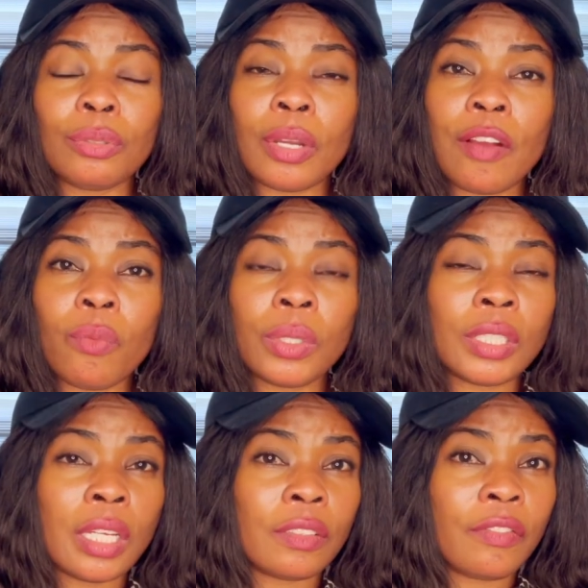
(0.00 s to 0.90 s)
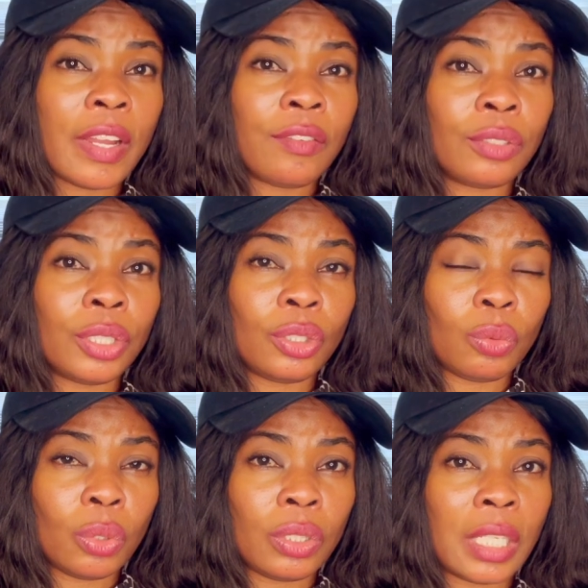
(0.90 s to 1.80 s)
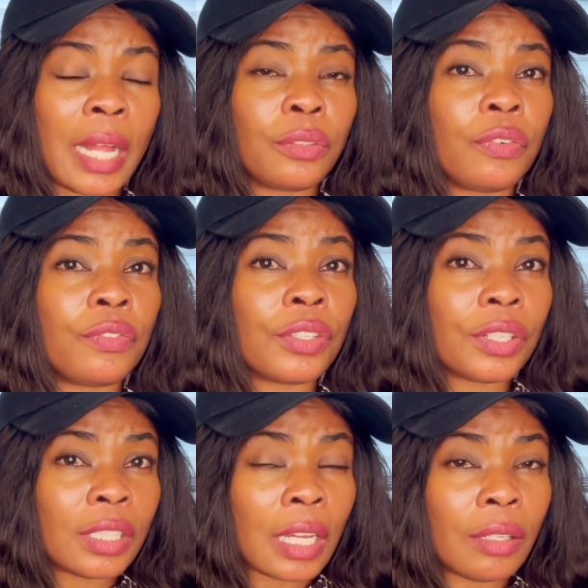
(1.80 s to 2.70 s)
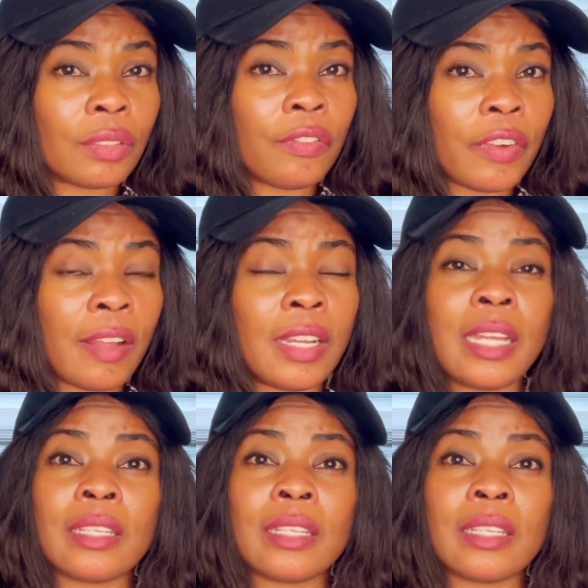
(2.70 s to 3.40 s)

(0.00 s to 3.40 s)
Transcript: You have one thousand five hundred zloty out of three thousand five hundred.